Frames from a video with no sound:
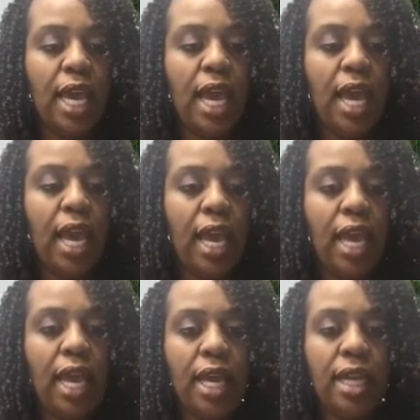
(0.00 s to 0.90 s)

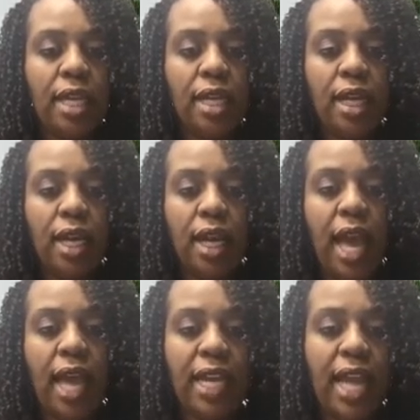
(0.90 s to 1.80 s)
And
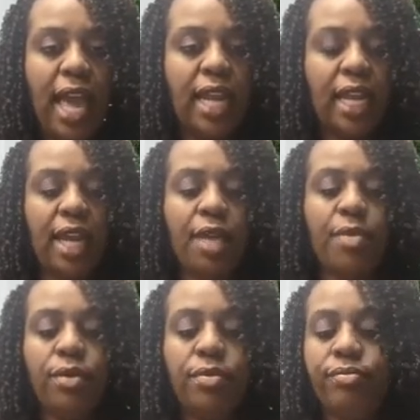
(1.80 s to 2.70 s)
I can add a
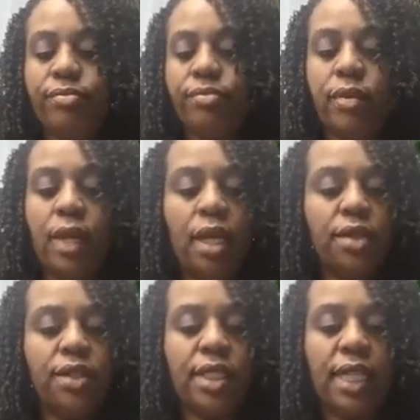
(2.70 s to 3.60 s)
label
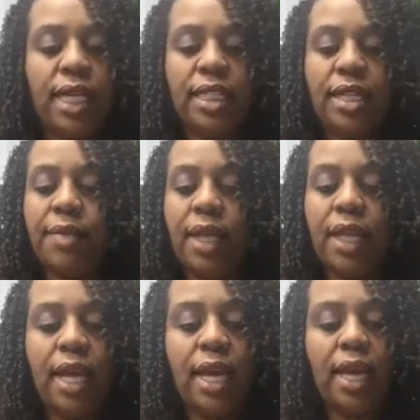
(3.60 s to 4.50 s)
to say something
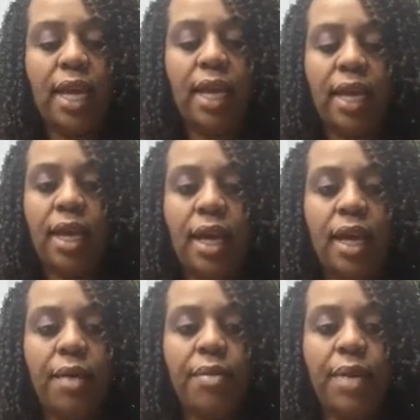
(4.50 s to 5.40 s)
like
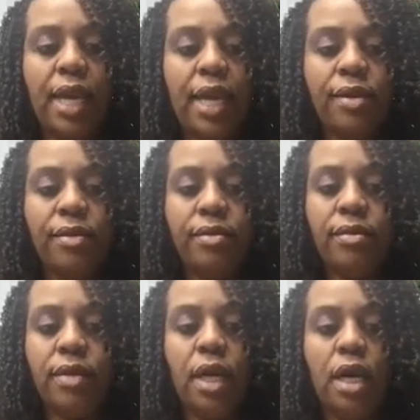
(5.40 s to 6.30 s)
PL.
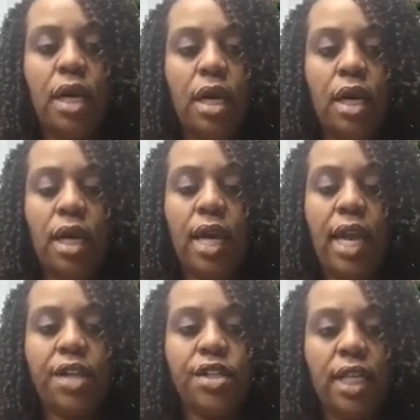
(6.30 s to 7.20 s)

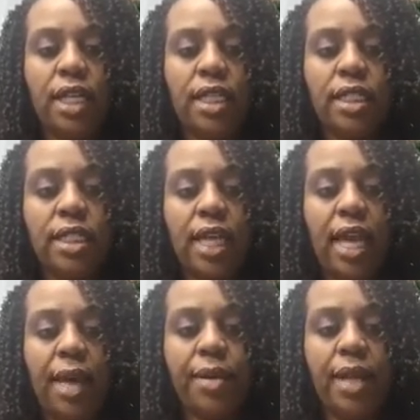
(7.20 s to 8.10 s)
Let's
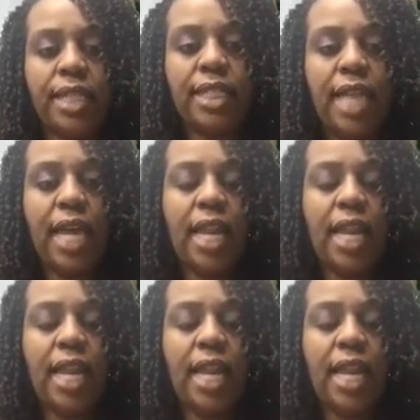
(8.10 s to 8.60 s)
capitalize that.